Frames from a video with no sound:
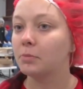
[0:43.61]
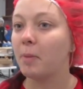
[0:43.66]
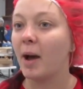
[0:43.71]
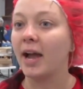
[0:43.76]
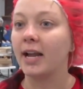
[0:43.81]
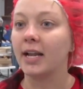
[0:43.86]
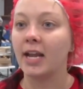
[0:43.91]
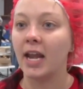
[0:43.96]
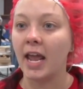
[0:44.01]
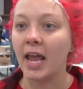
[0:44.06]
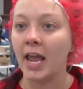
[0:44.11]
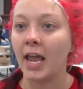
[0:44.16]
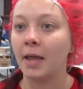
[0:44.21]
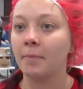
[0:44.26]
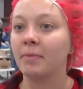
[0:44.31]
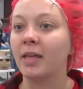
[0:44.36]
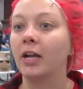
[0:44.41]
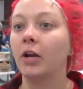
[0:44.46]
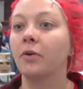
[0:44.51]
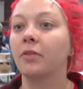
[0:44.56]
by name,
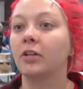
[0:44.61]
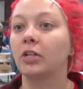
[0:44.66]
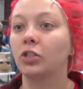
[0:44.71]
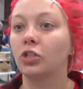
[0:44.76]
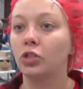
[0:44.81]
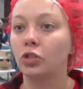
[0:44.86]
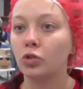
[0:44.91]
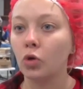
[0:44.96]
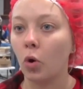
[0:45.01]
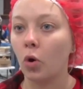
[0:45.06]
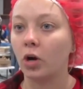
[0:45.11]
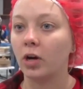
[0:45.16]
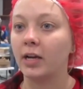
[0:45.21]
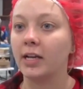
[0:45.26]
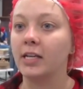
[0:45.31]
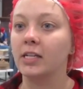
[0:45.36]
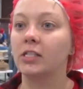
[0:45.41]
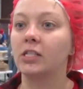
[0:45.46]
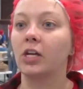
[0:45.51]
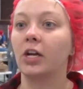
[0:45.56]
they know their
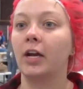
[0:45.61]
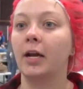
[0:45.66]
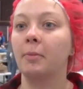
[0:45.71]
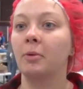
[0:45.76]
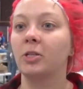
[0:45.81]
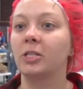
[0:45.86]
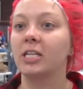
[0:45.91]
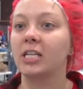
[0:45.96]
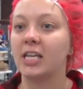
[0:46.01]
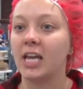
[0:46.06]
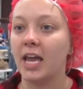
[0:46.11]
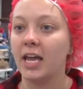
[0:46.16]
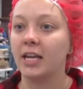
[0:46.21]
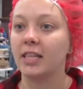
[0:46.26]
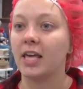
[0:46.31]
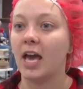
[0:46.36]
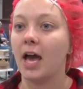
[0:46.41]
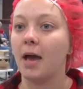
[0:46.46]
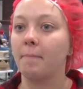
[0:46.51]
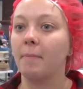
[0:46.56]
stories, they're able to get
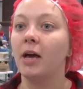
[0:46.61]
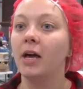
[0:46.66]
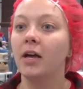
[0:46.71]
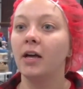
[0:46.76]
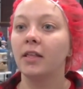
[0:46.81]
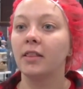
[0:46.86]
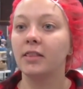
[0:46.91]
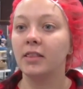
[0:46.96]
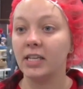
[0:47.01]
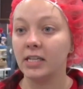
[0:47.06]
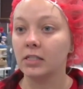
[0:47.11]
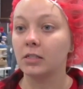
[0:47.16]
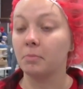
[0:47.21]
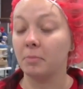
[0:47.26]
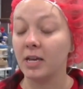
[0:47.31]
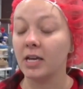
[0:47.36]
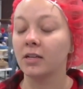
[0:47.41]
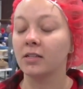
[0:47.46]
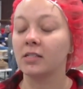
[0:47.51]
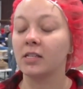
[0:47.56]
them these
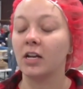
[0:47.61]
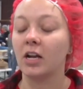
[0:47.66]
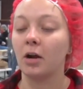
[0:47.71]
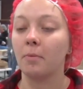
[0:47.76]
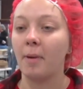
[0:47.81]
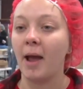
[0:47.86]
meals that are